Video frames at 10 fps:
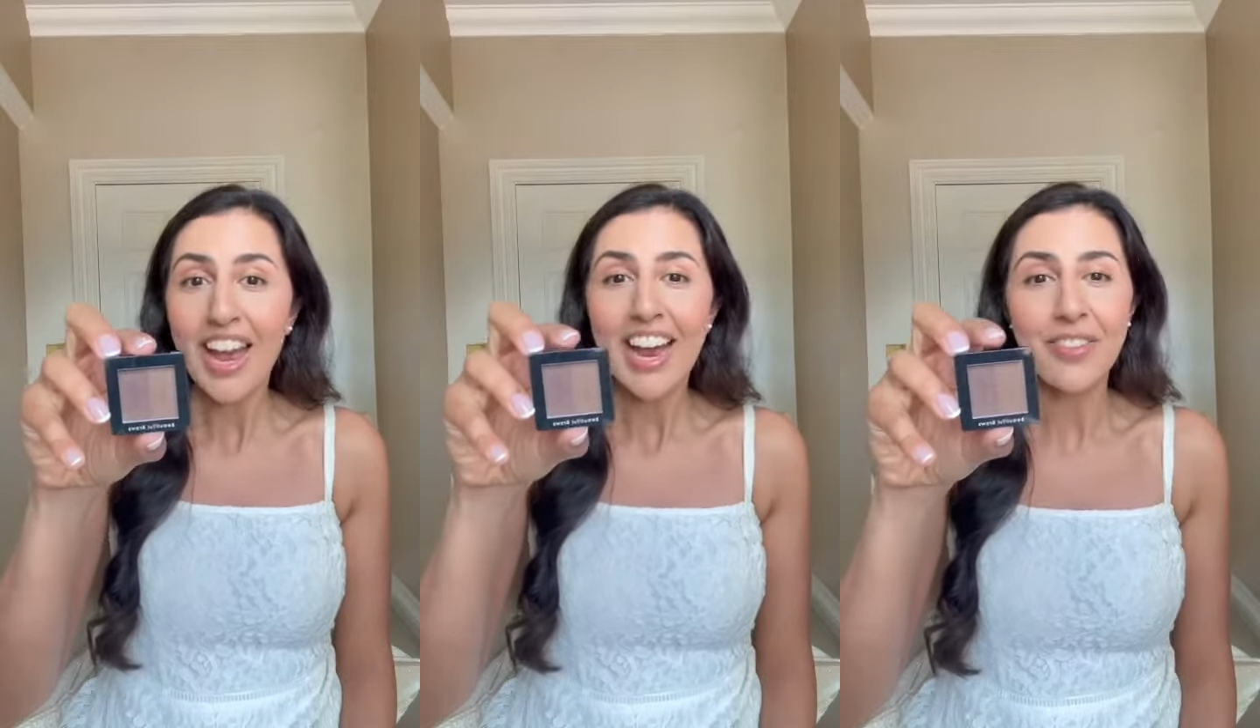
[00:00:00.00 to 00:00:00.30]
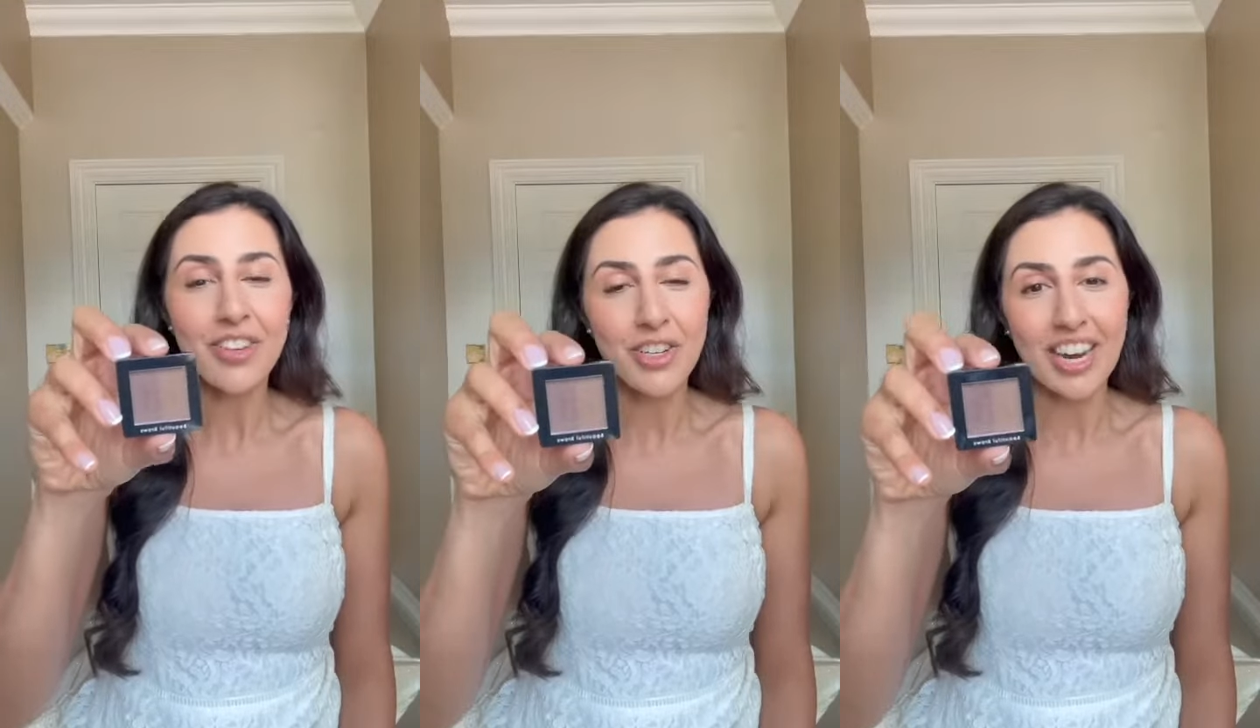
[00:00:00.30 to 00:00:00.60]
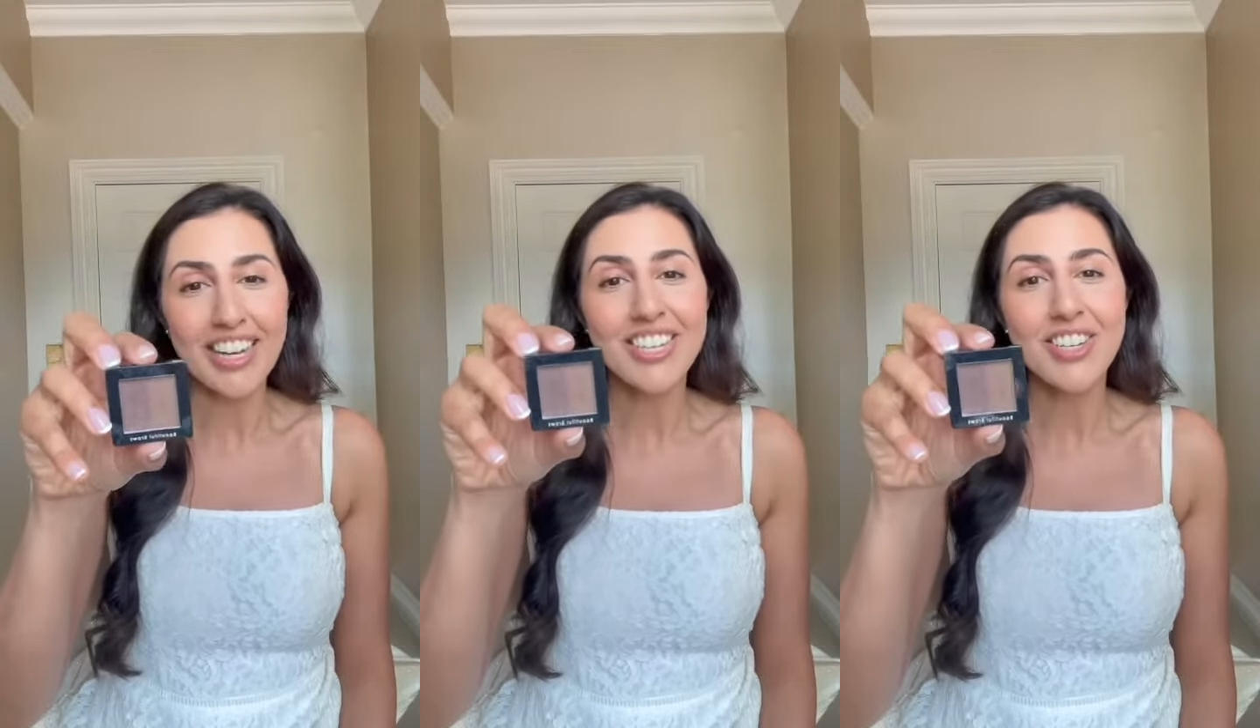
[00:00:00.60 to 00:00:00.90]
in the
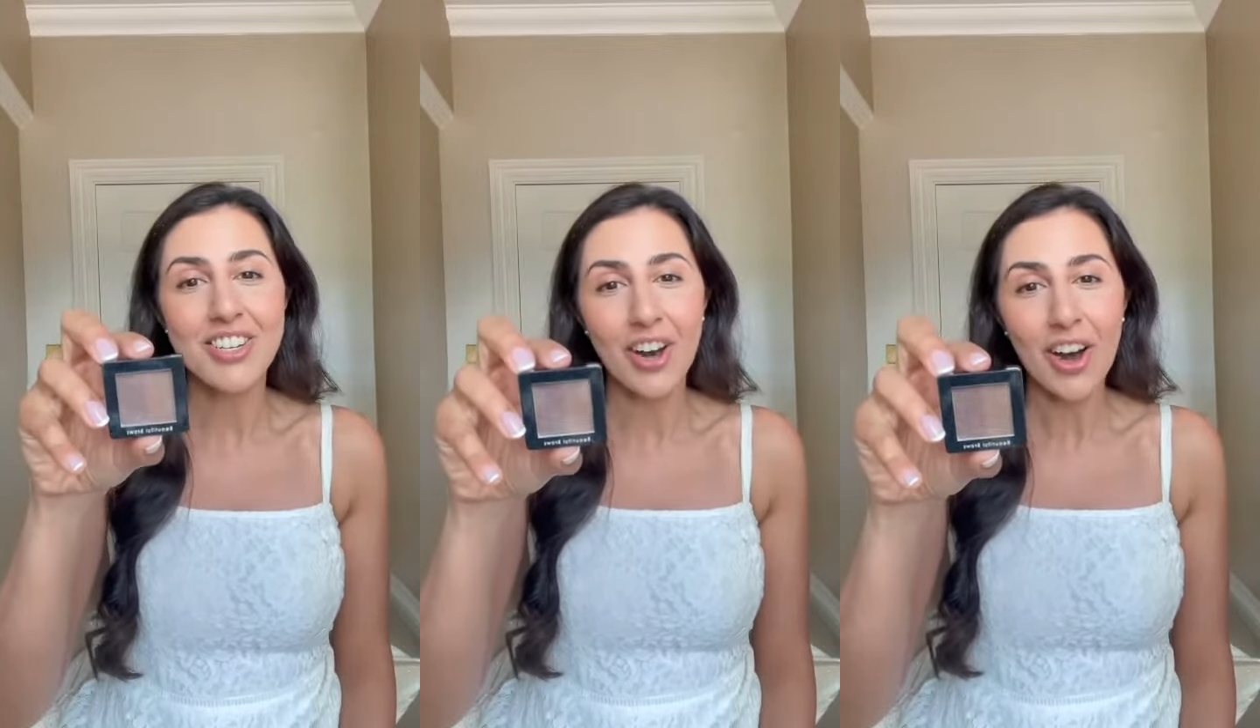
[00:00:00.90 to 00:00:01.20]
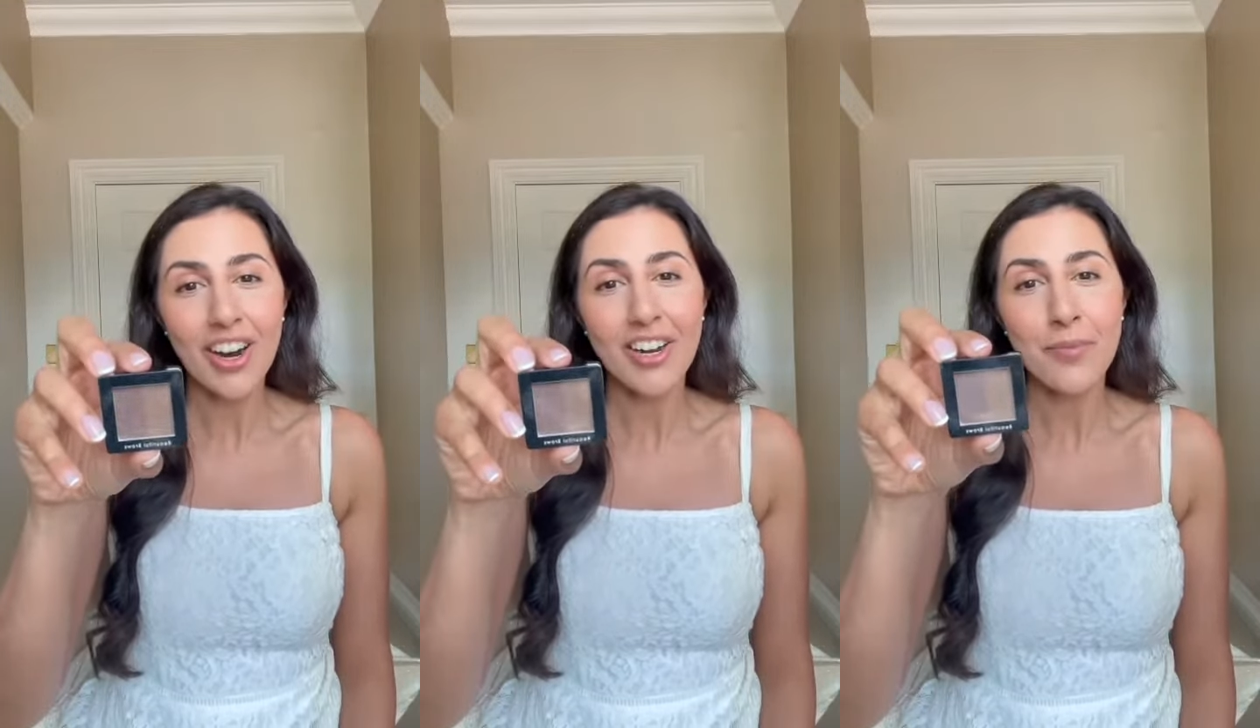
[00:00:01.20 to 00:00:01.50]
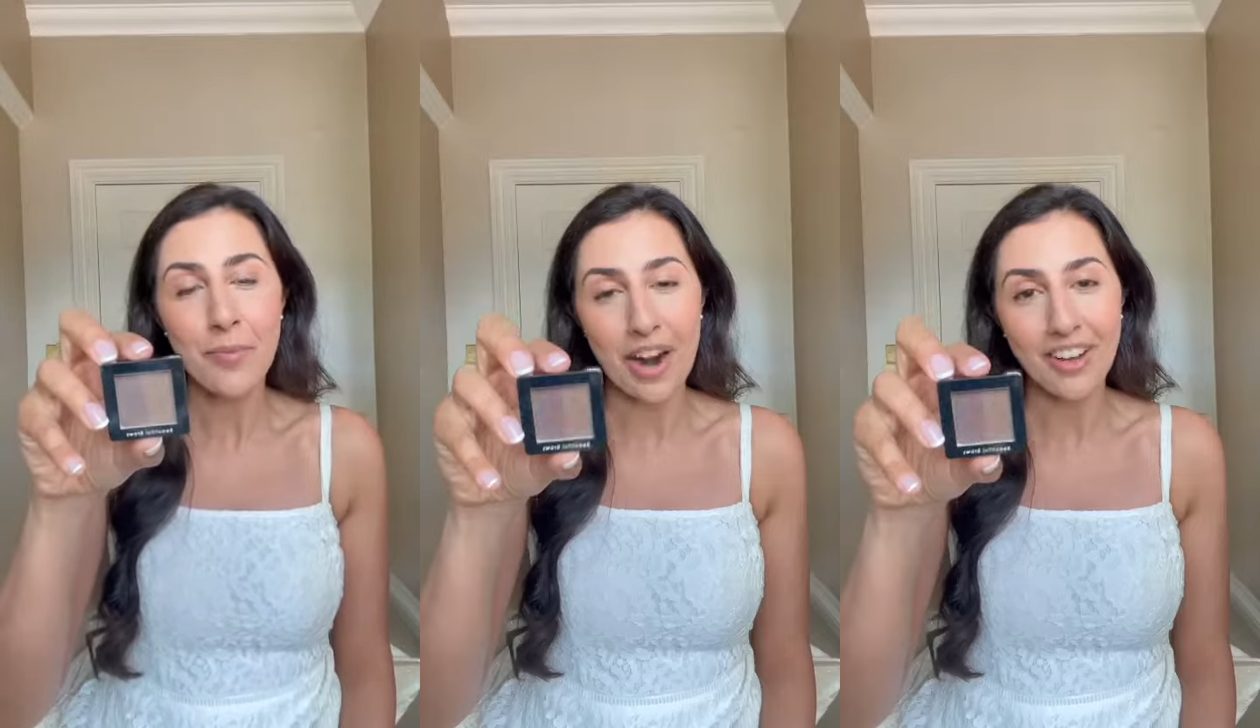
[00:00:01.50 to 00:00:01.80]
shades Dark
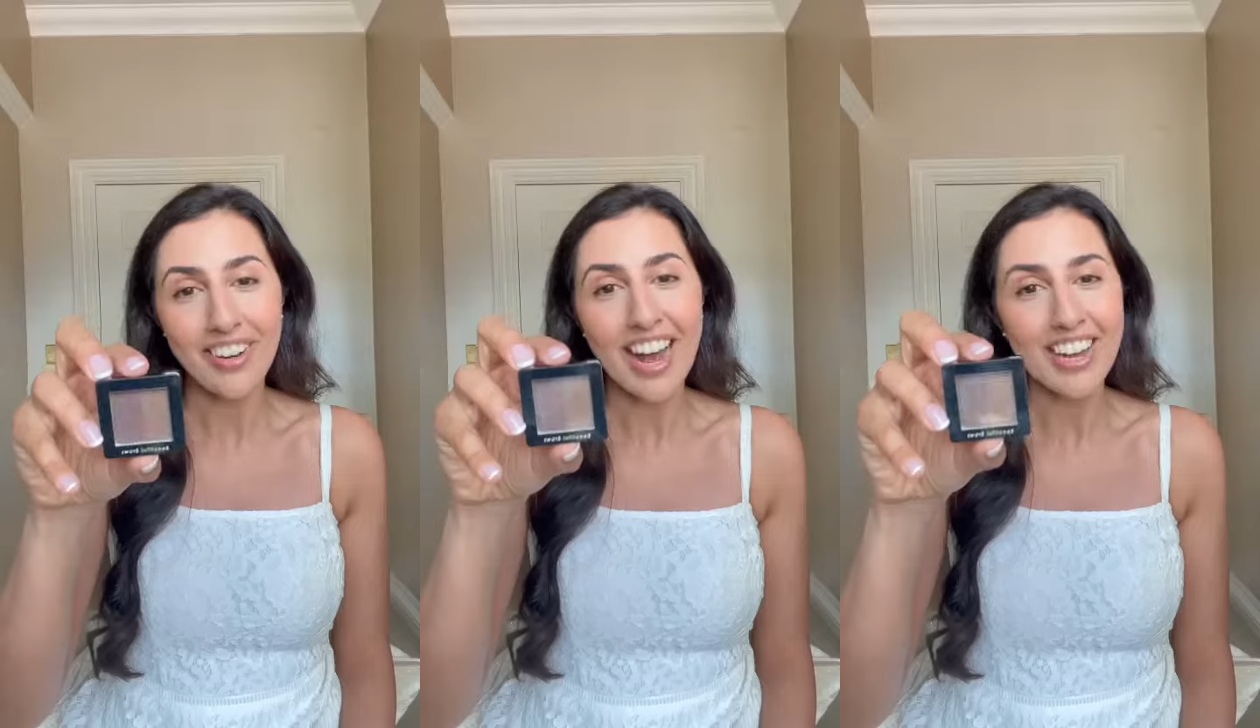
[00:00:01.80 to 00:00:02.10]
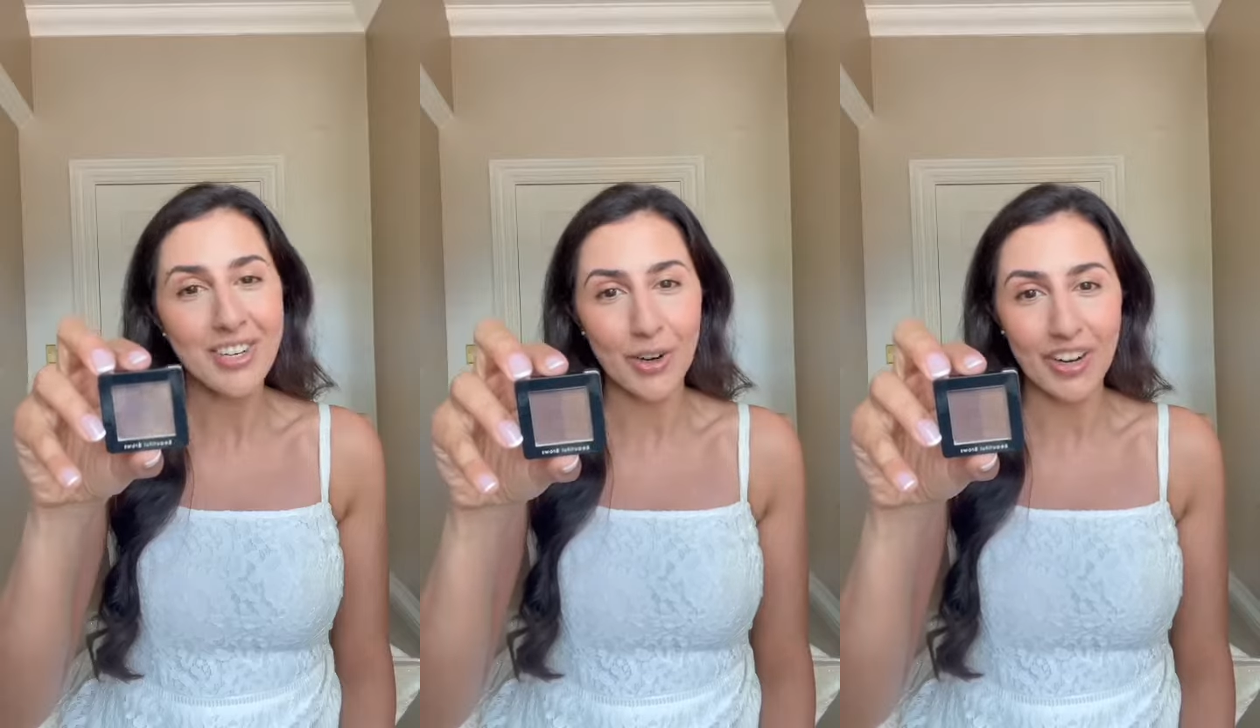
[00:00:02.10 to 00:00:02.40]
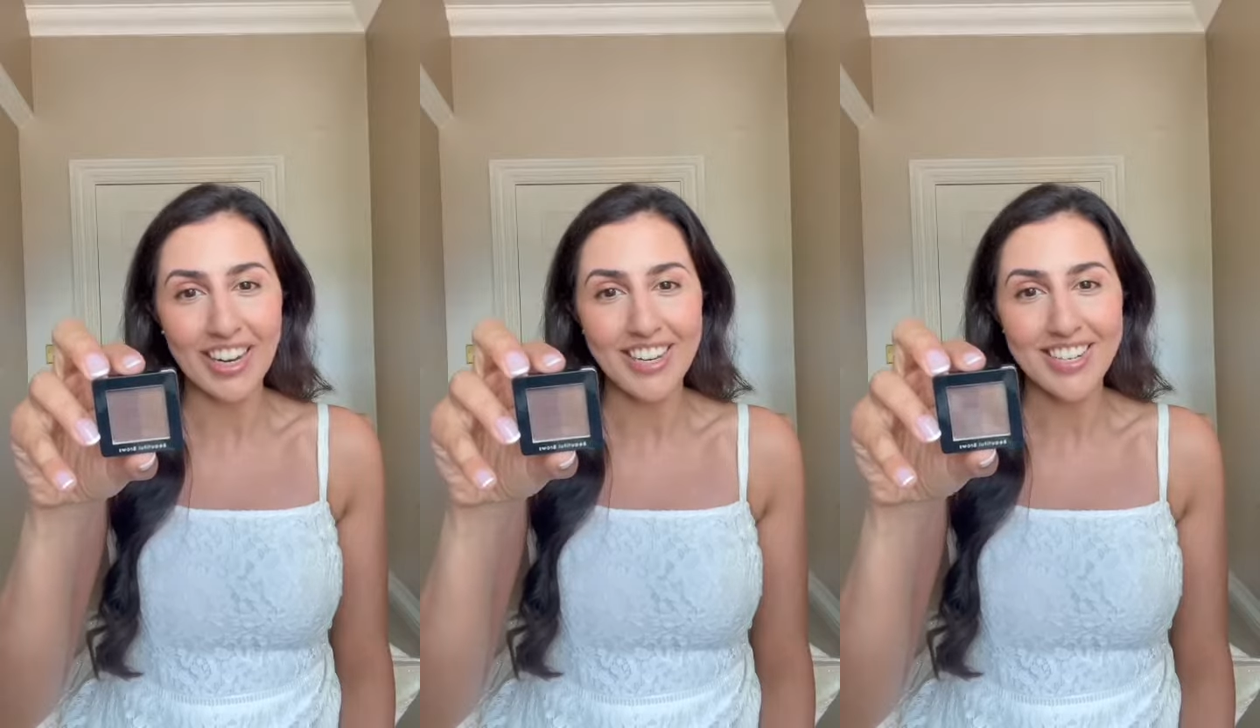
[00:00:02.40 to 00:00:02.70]
Brown and
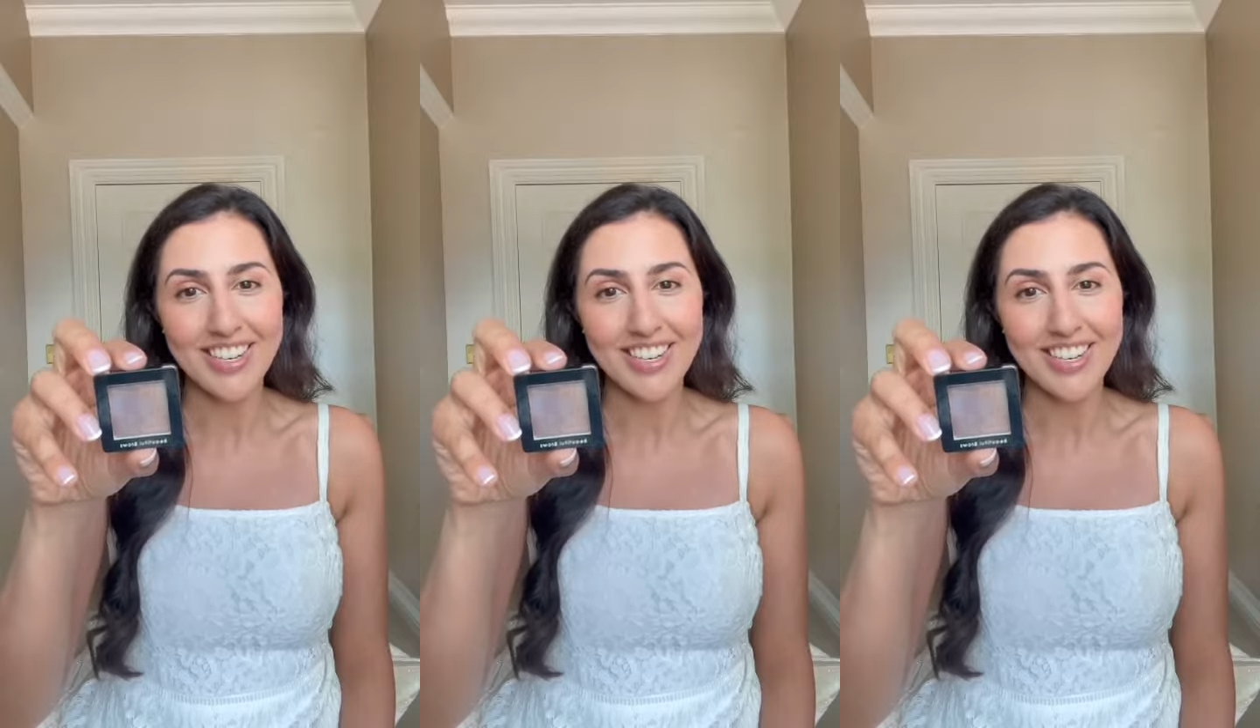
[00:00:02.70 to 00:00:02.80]
Chocolate.